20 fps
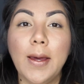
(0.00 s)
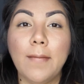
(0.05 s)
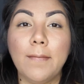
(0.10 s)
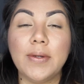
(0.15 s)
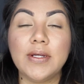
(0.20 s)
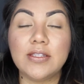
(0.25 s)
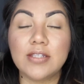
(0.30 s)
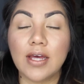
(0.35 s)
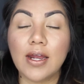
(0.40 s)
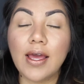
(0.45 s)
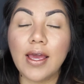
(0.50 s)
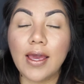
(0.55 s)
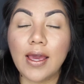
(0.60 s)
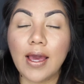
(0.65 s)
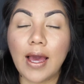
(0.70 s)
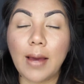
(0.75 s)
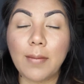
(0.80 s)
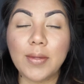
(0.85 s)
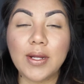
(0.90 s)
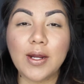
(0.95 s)
But today
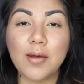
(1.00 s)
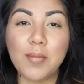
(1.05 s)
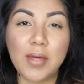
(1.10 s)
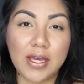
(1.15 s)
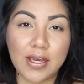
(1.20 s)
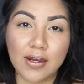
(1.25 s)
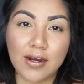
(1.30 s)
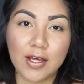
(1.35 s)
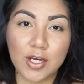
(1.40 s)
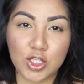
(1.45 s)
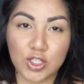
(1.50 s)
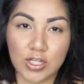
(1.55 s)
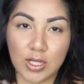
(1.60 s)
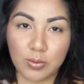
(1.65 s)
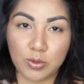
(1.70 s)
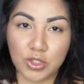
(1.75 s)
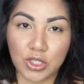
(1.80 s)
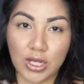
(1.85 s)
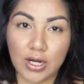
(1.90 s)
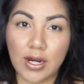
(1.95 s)
I'm going to make an
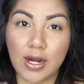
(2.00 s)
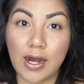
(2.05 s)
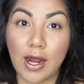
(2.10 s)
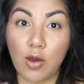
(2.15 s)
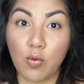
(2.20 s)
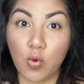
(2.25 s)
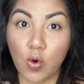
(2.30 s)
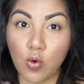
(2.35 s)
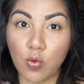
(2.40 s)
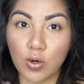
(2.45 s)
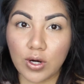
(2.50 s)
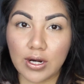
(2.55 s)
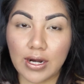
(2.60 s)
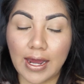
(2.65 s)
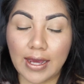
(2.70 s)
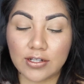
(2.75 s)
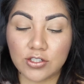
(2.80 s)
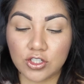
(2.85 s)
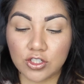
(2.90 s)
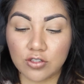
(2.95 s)
exception and I won't wear
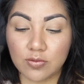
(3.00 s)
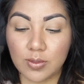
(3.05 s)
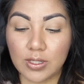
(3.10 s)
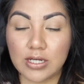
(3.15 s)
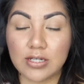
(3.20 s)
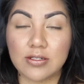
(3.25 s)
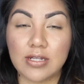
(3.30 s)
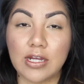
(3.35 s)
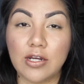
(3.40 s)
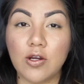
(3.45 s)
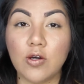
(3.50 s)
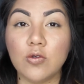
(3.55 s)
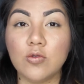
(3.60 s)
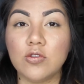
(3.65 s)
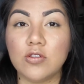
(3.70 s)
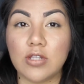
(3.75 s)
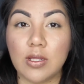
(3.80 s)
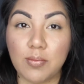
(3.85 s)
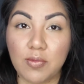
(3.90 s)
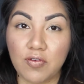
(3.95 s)
lashes because I know
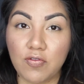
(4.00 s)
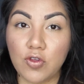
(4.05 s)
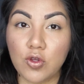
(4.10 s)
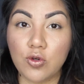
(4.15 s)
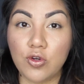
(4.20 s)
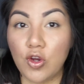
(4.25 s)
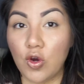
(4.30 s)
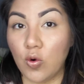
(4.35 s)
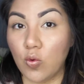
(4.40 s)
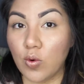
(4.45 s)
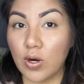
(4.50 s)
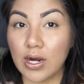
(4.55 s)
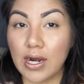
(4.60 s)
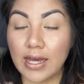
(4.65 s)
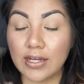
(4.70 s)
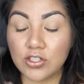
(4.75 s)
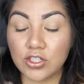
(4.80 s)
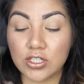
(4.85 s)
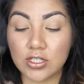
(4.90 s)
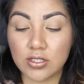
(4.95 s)
some of you don't wear
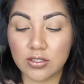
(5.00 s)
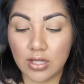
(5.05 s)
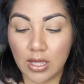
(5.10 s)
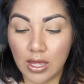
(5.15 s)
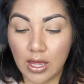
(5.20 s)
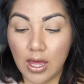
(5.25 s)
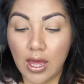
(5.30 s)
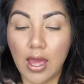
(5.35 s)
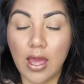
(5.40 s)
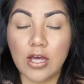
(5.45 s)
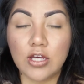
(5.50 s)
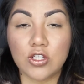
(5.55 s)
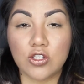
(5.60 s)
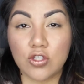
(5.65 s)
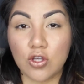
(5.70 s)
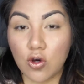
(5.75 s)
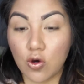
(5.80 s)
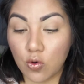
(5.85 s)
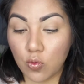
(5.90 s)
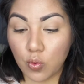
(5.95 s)
lashes.
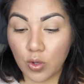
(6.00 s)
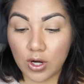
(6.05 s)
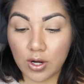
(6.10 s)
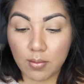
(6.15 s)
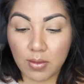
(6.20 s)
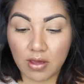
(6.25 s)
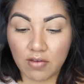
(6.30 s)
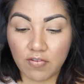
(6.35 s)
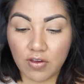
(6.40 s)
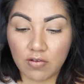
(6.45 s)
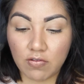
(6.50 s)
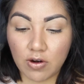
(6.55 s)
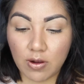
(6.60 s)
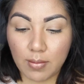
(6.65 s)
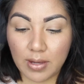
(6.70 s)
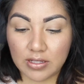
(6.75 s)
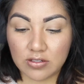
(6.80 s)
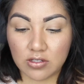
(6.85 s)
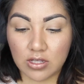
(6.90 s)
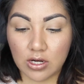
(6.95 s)
So one of my favorite
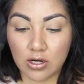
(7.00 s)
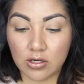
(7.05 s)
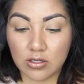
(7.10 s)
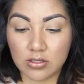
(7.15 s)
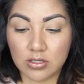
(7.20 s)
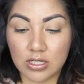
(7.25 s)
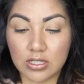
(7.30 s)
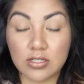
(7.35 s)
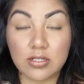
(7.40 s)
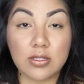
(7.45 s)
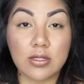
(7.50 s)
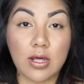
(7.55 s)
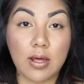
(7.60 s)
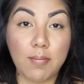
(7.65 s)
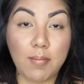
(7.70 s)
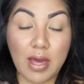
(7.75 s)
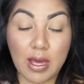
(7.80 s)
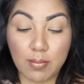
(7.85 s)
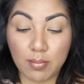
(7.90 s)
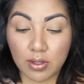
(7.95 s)
mascaras is the
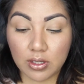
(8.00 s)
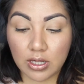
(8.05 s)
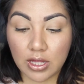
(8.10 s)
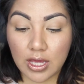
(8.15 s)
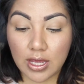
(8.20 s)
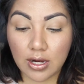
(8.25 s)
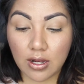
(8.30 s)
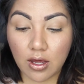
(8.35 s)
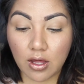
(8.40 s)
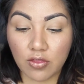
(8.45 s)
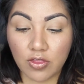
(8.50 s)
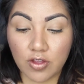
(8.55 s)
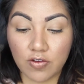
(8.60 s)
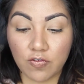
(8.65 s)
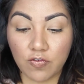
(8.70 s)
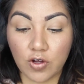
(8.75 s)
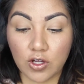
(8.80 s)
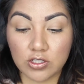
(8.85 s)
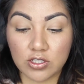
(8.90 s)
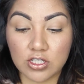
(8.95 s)
Maybelline The
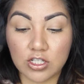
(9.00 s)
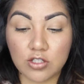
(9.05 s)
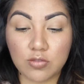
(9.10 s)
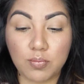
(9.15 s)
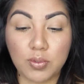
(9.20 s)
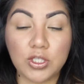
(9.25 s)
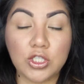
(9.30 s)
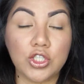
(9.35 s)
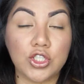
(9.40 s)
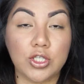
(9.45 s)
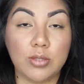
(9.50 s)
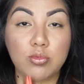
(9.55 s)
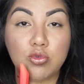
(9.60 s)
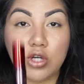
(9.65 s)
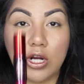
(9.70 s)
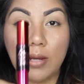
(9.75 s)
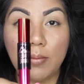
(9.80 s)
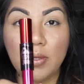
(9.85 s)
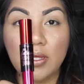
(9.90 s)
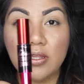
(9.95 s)
Falsies Push Up
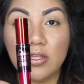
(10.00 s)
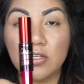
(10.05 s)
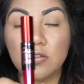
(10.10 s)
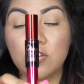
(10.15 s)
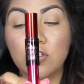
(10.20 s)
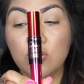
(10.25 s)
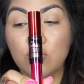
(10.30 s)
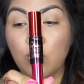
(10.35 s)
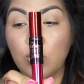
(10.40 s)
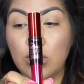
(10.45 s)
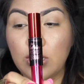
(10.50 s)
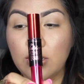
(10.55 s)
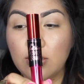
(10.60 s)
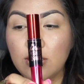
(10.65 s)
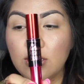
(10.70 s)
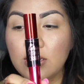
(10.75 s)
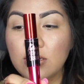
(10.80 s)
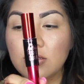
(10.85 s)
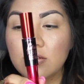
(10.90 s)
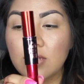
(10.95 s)
Drama. This is what it
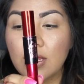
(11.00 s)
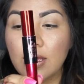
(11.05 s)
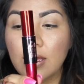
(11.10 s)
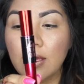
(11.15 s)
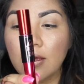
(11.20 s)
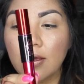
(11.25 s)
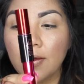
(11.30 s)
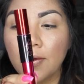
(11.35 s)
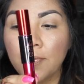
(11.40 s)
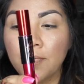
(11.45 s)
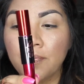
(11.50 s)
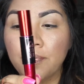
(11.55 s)
looks like.